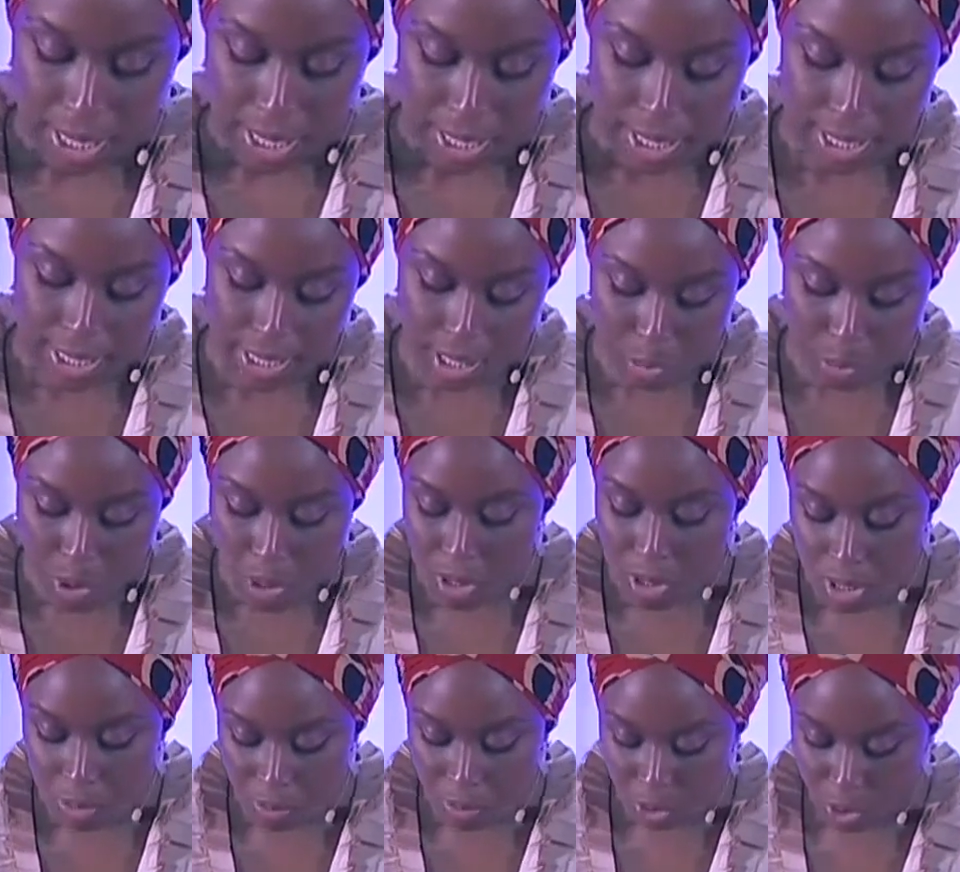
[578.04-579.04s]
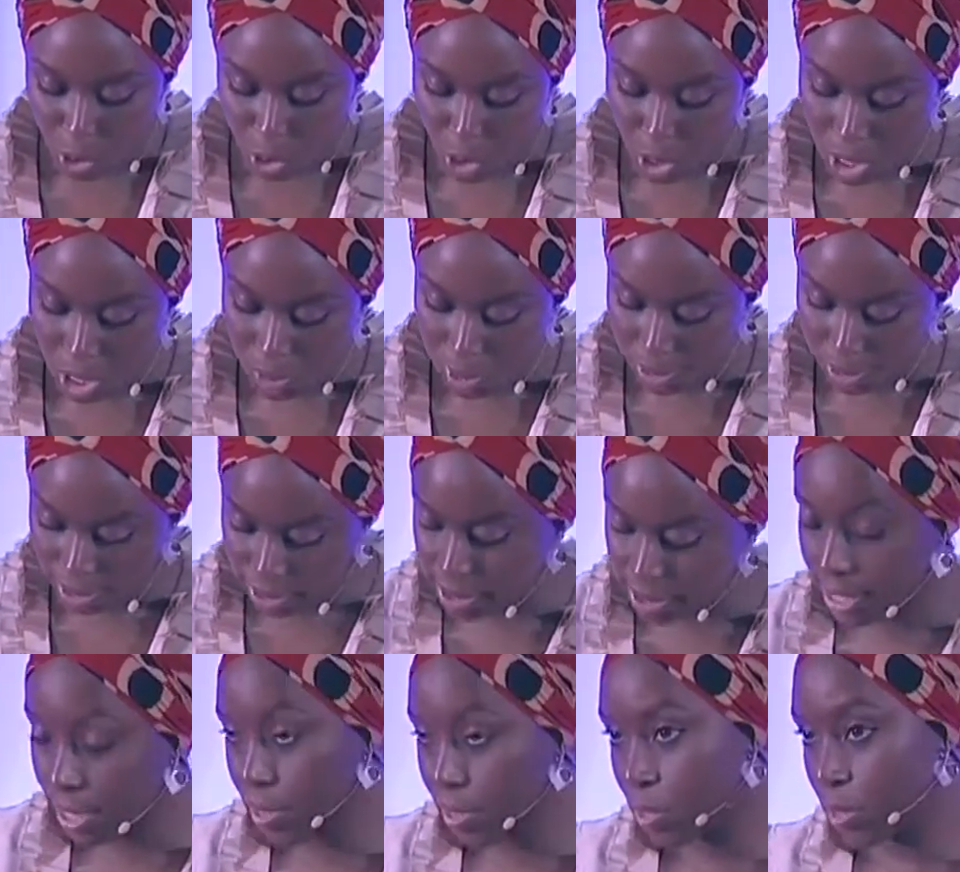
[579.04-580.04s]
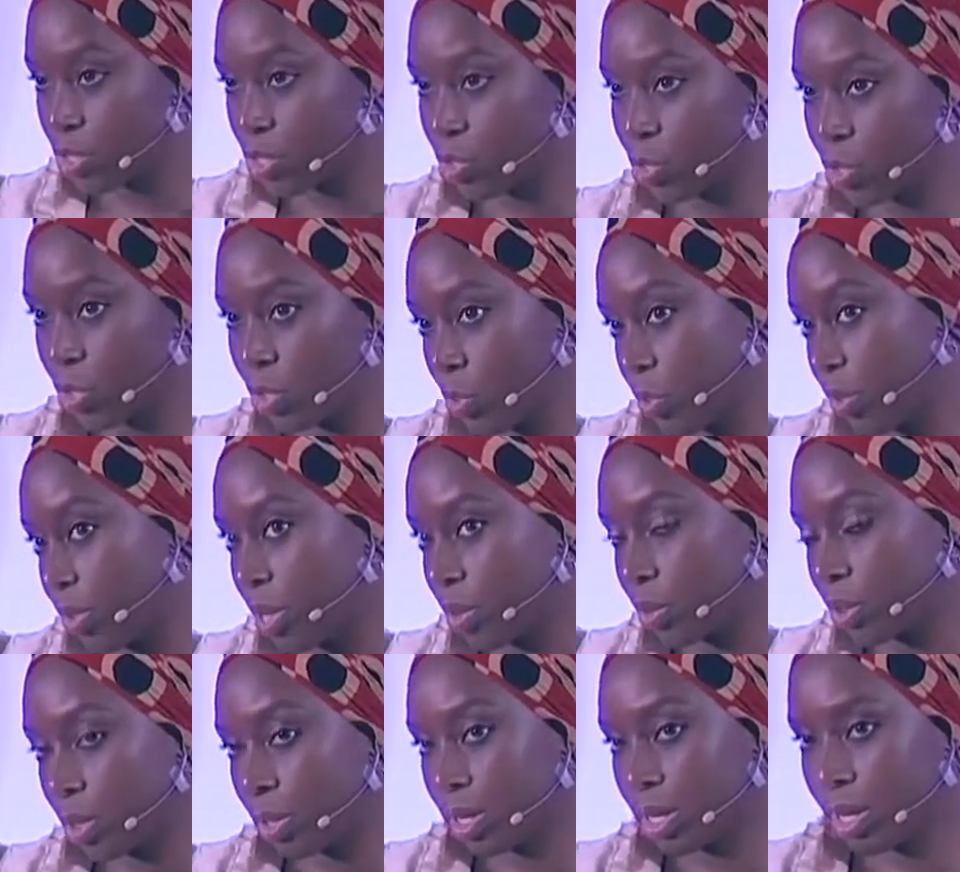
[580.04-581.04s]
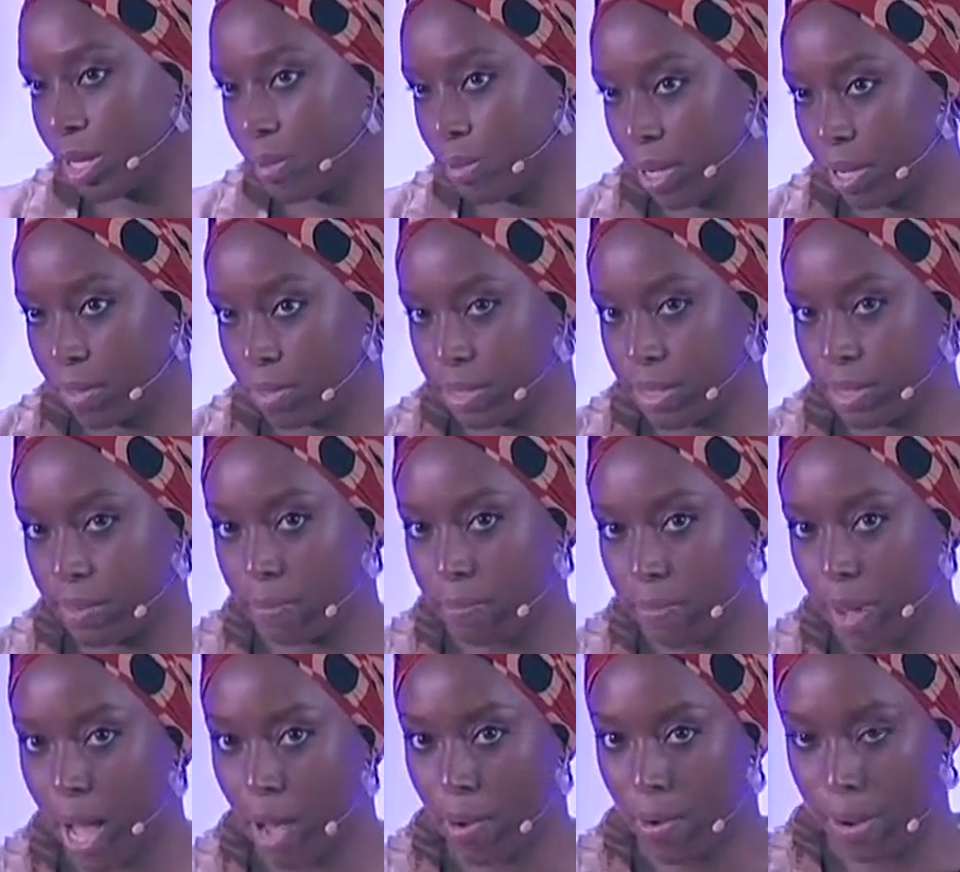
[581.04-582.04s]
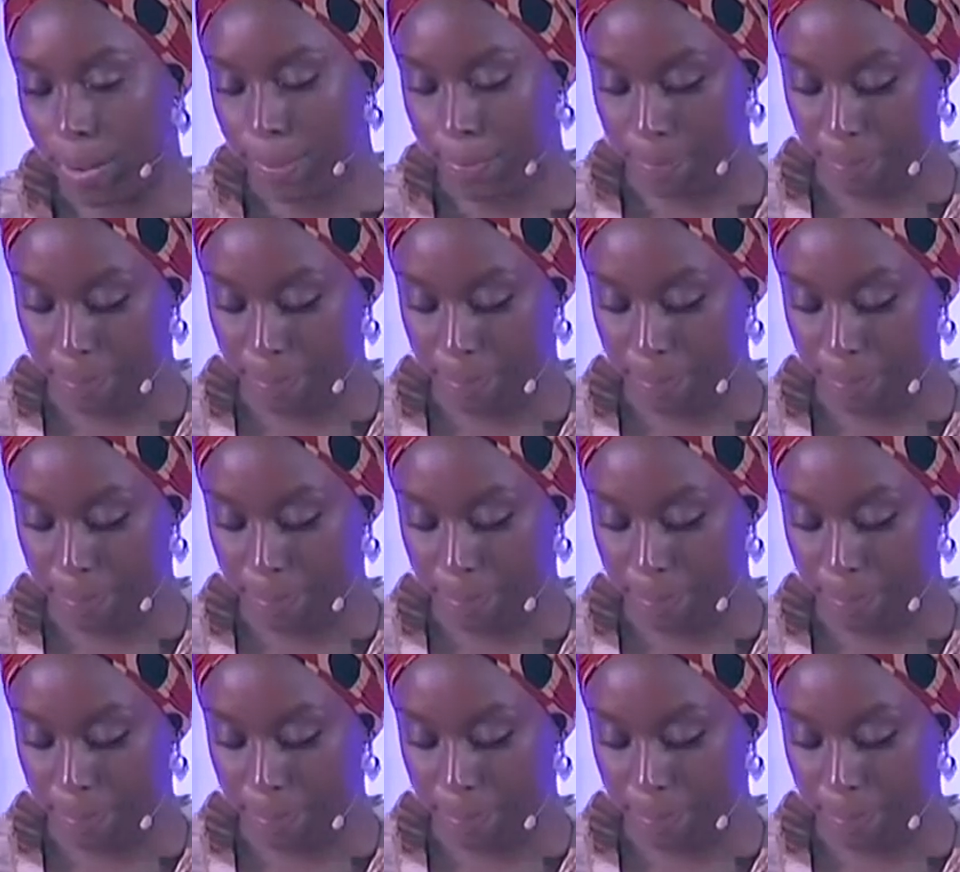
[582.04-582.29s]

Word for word: It is impossible to talk about the single story without talking about power.